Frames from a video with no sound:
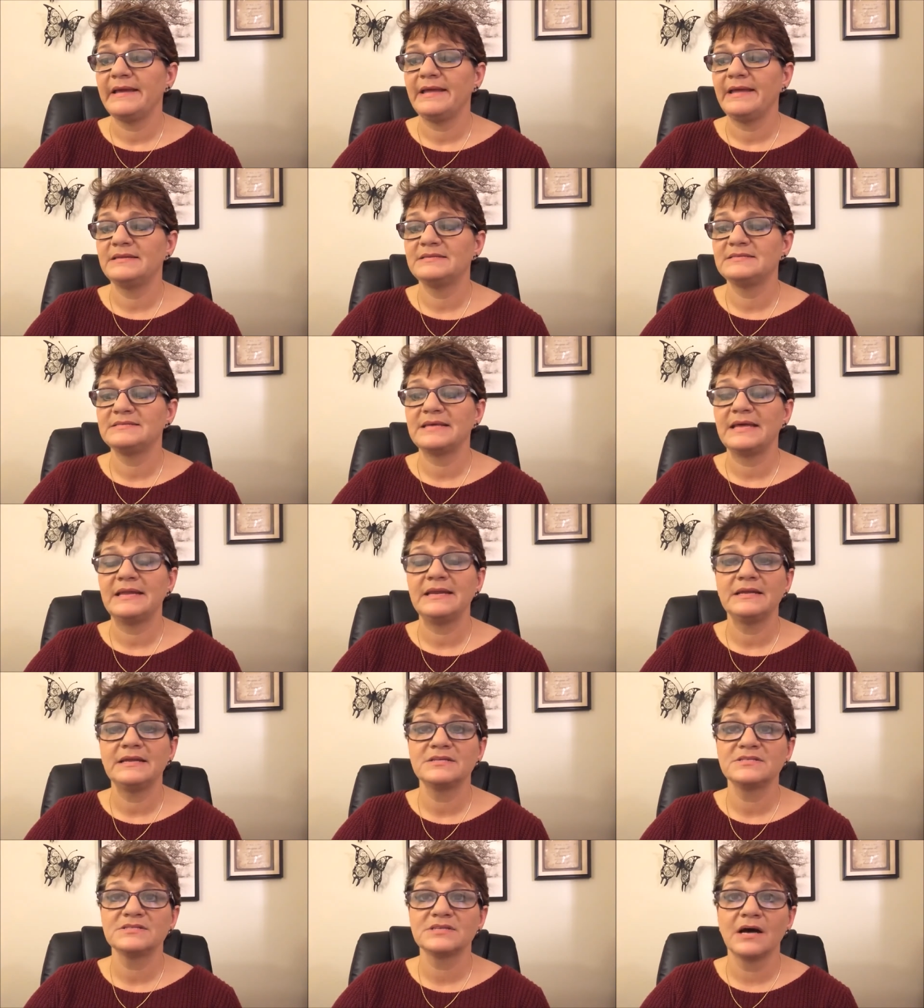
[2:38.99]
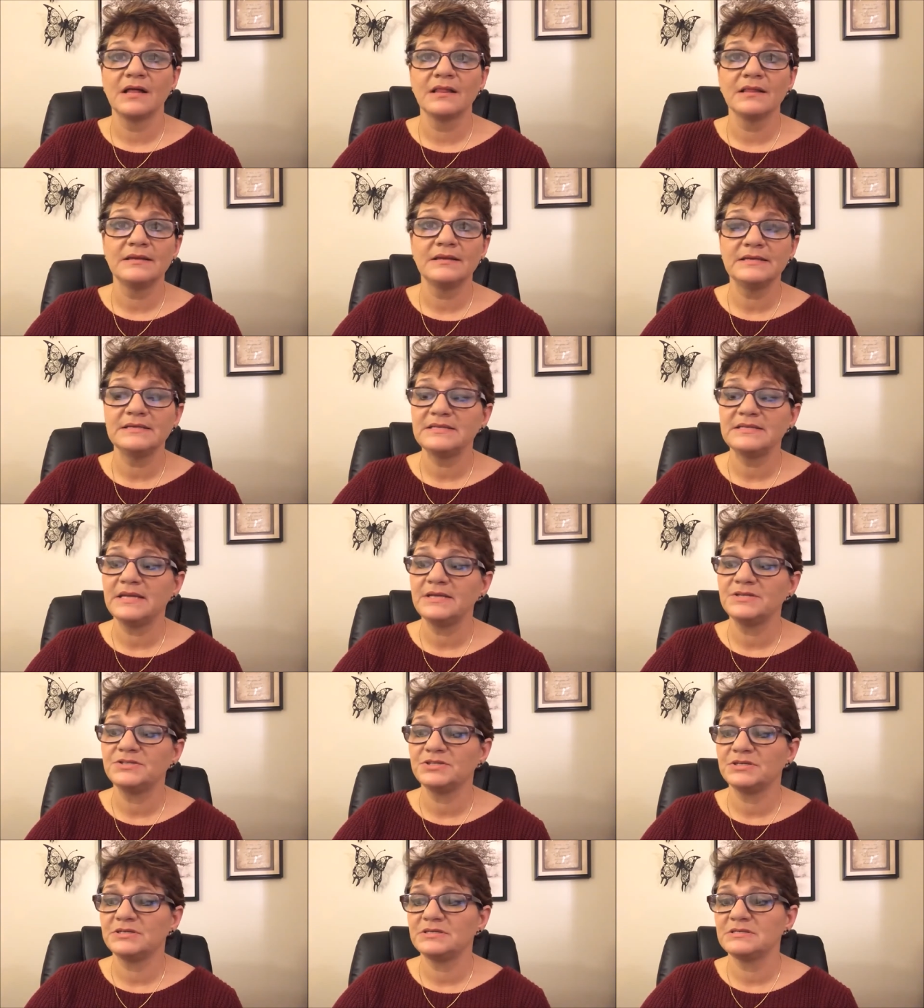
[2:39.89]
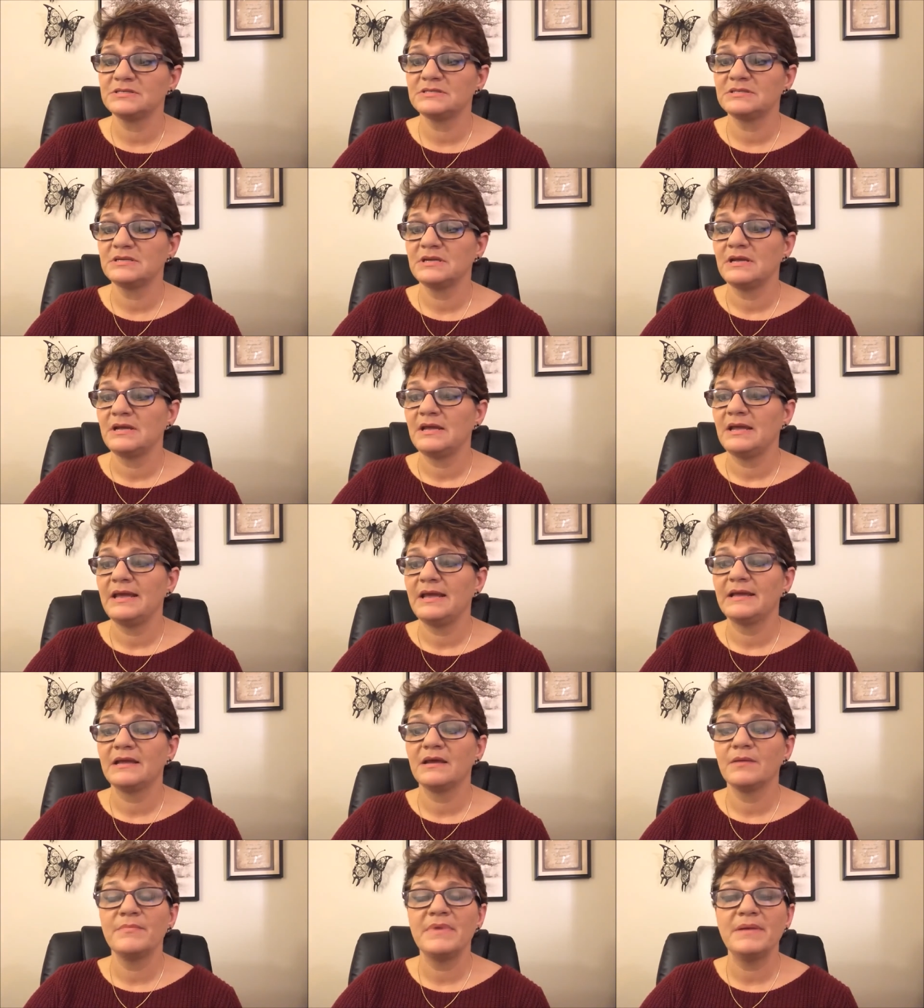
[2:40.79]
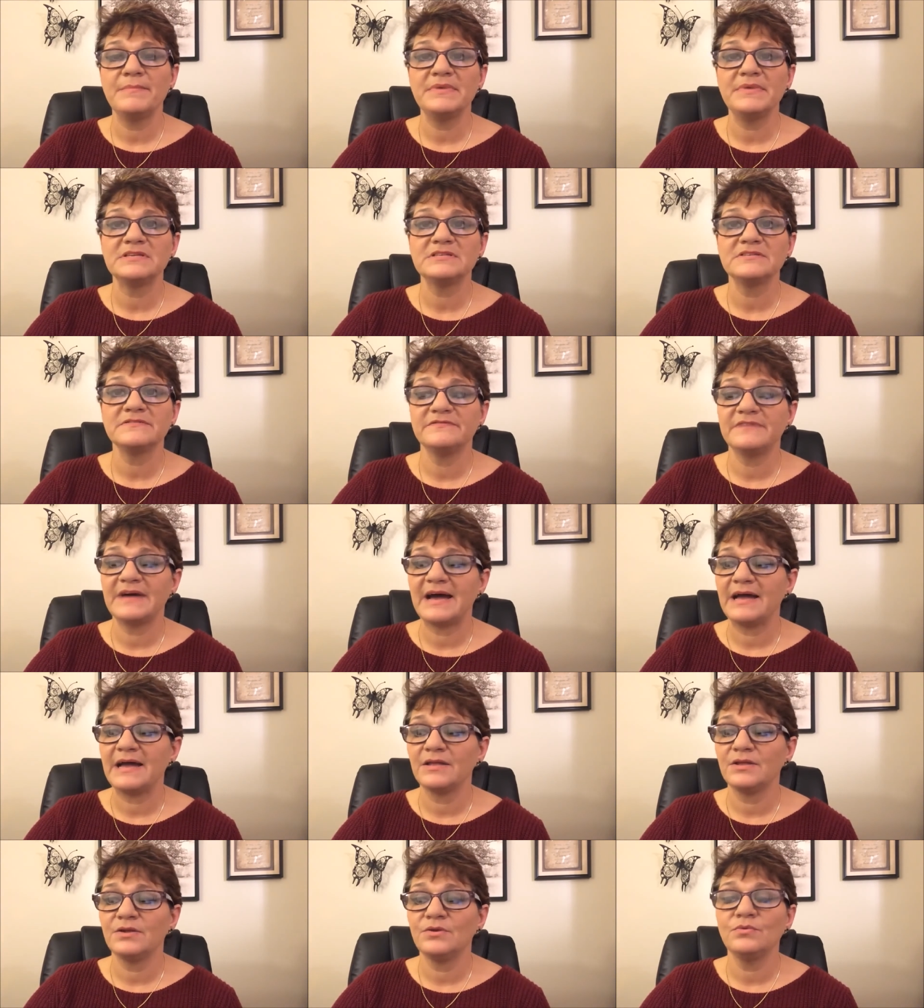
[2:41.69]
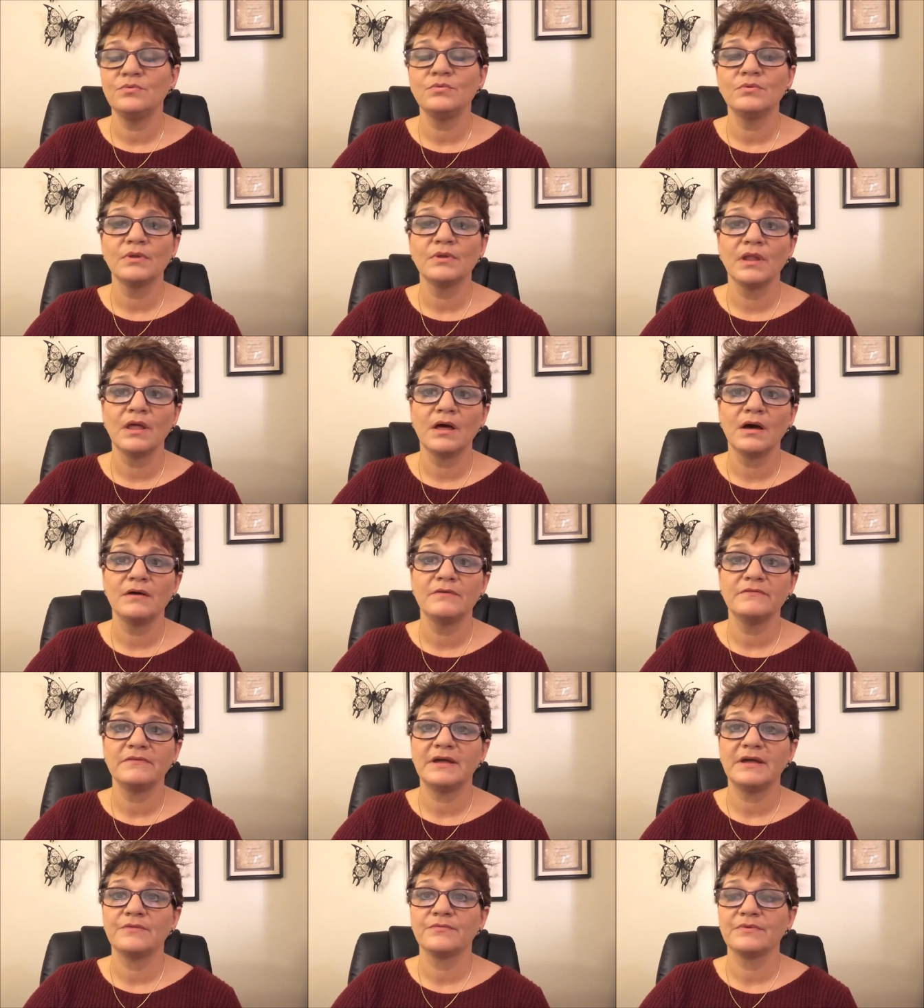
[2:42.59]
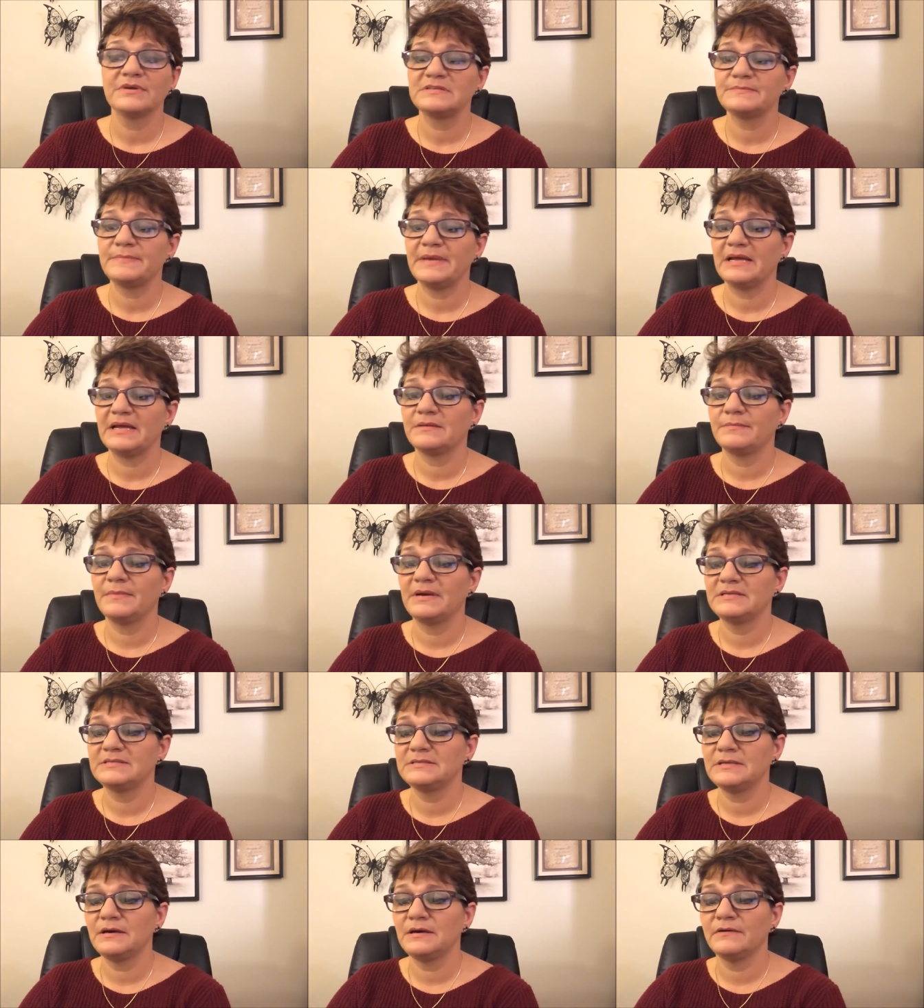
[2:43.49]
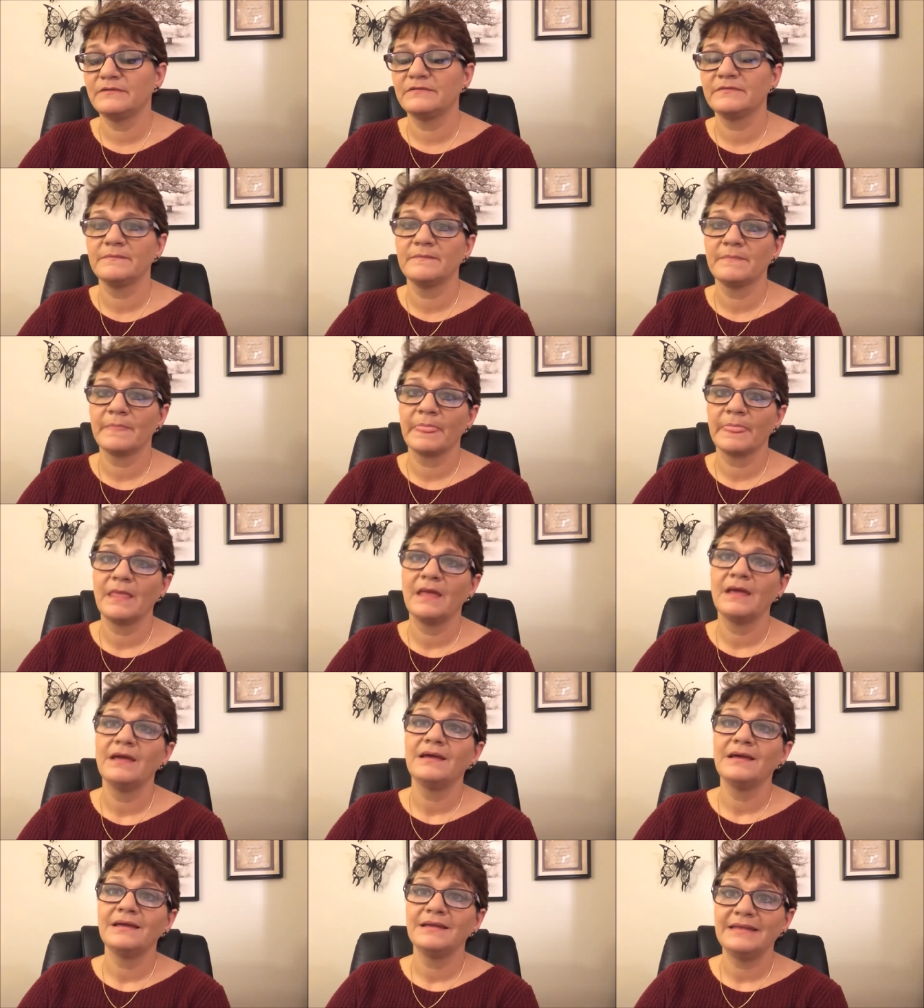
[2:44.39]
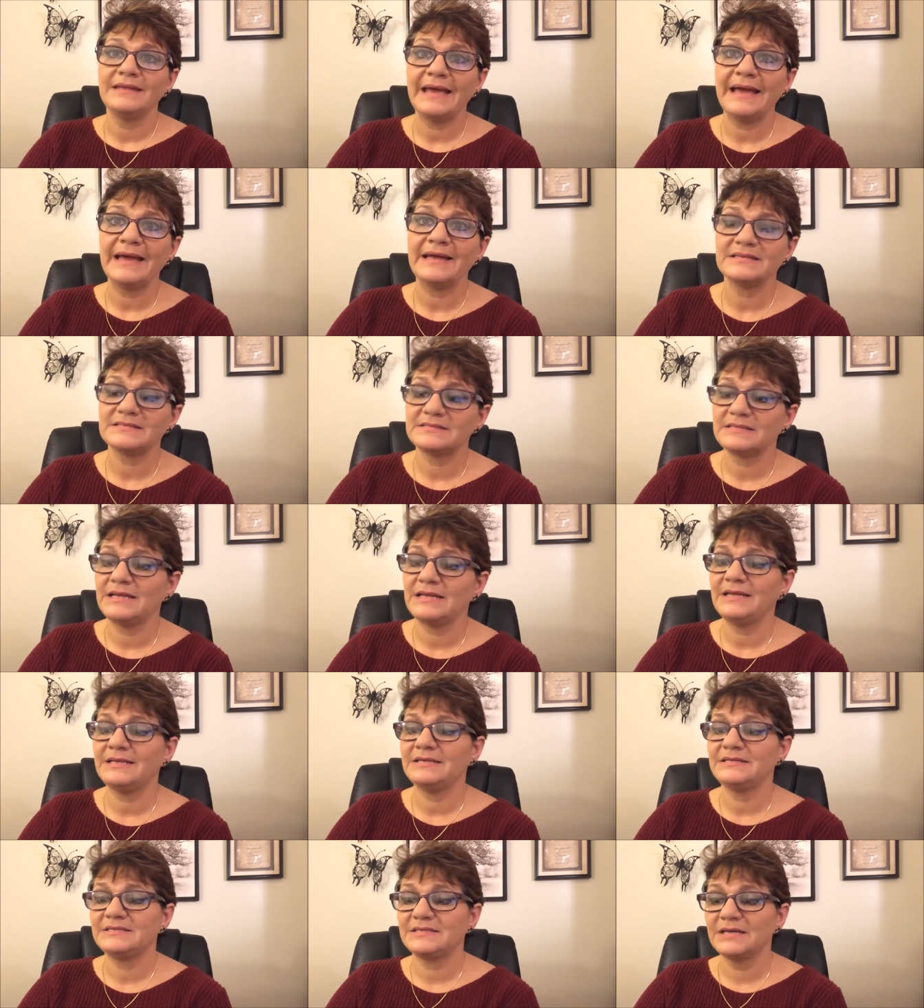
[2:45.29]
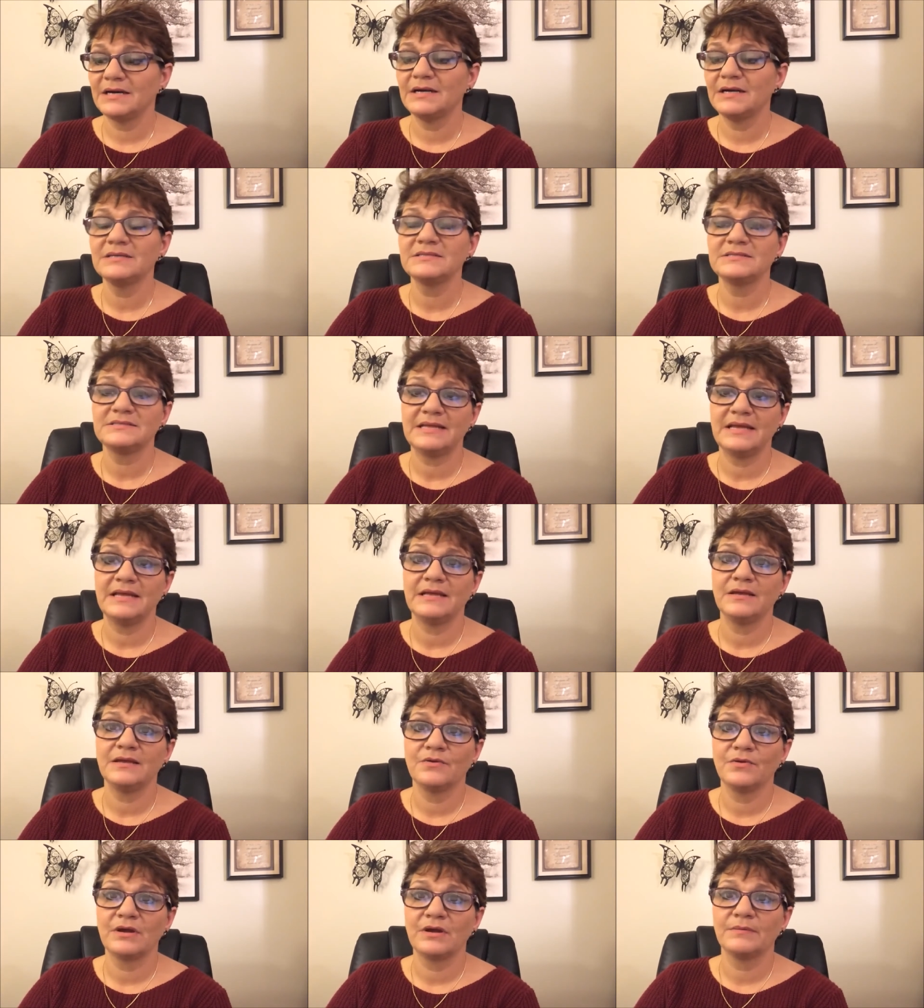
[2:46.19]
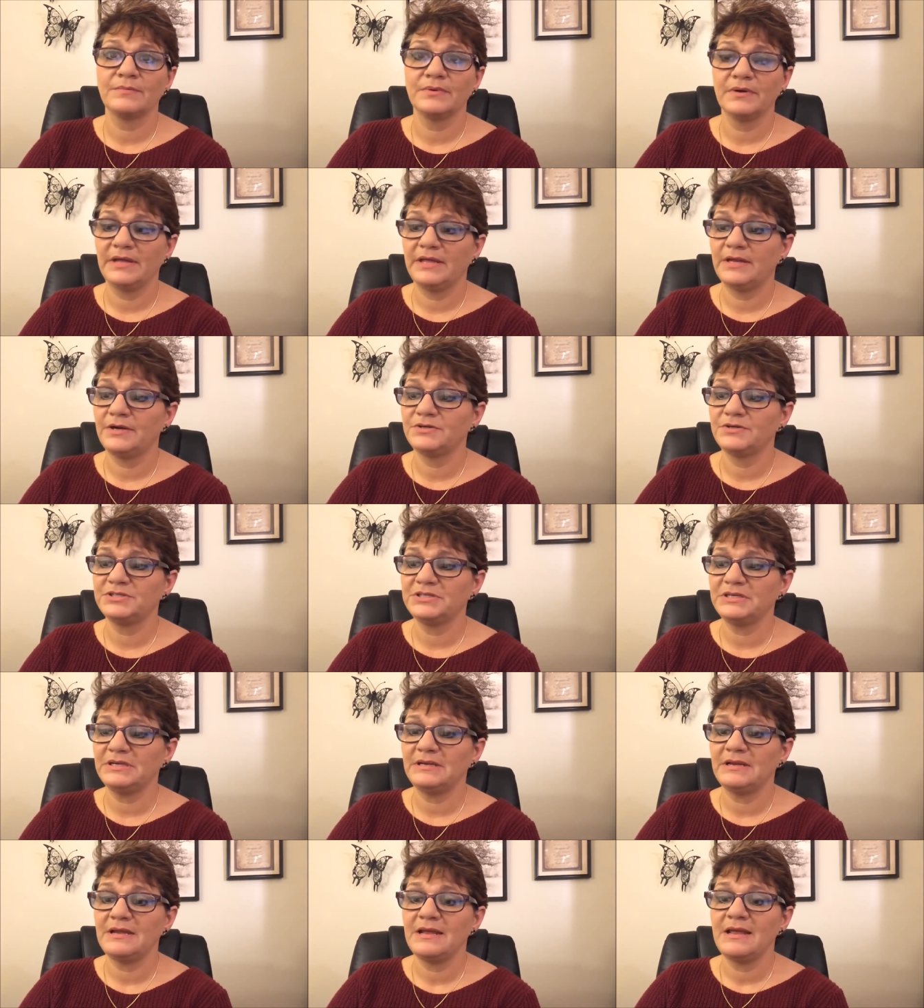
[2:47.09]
and setting solid intentions and commitment to value, love, and respect myself. Yes, it does take incredible energy